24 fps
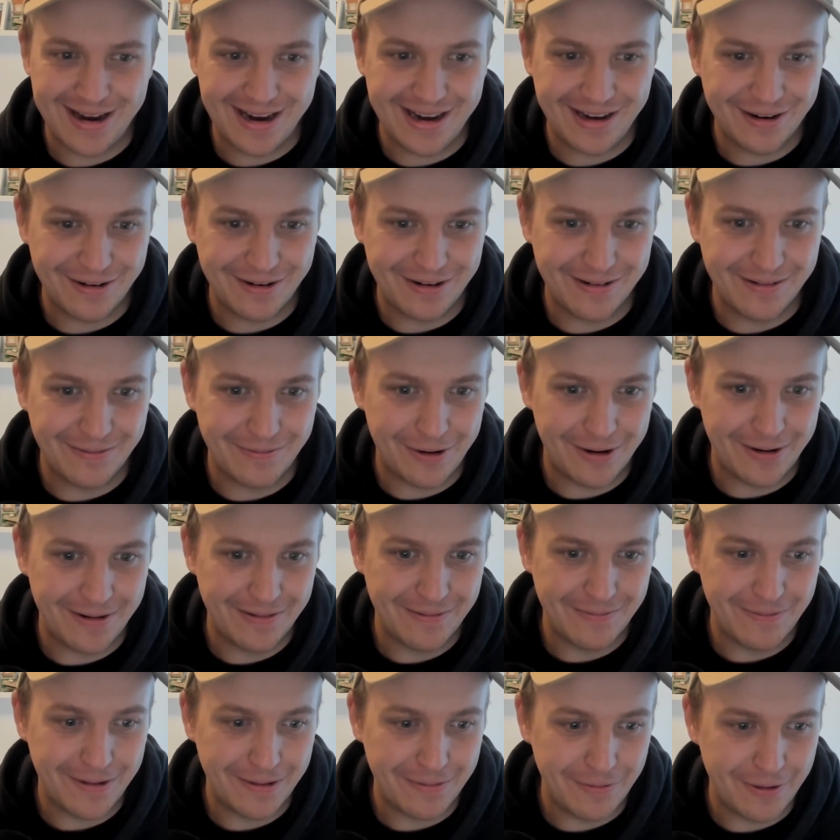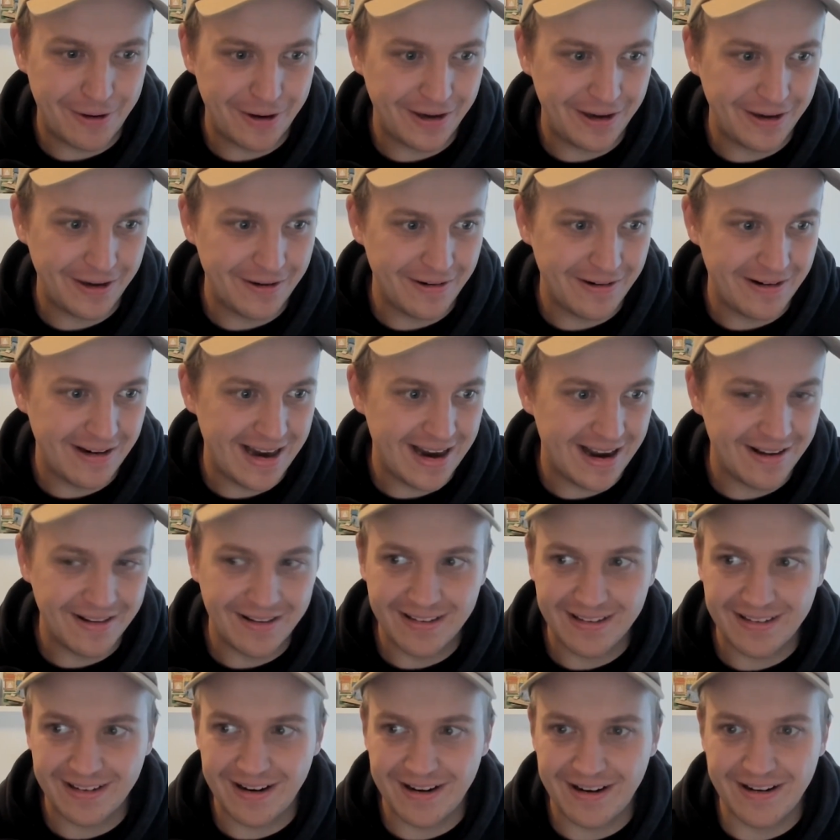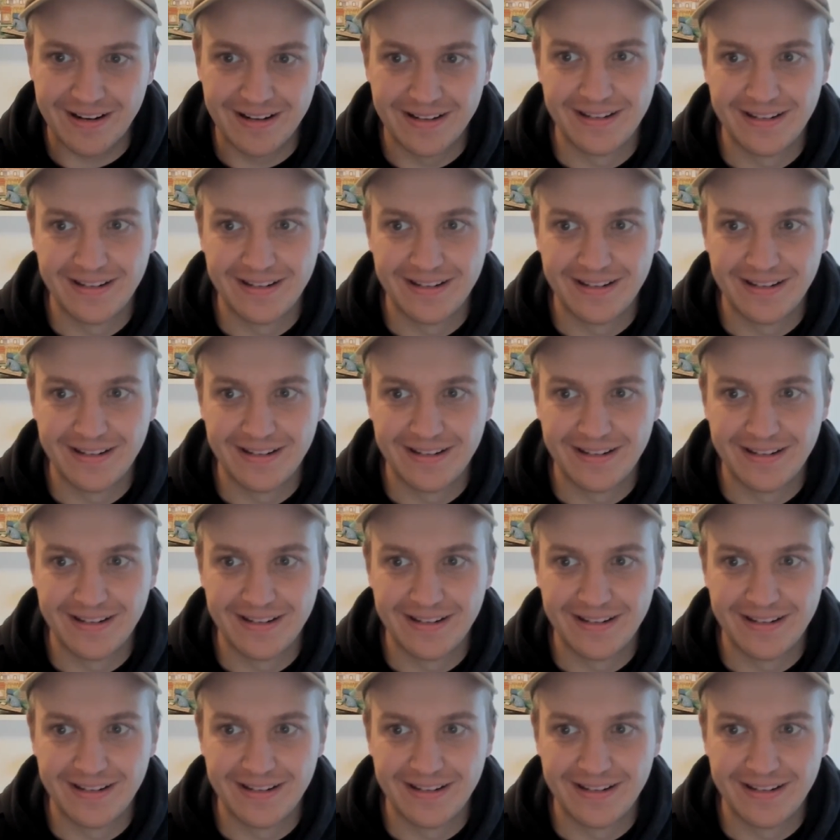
peek on what we're working on now. So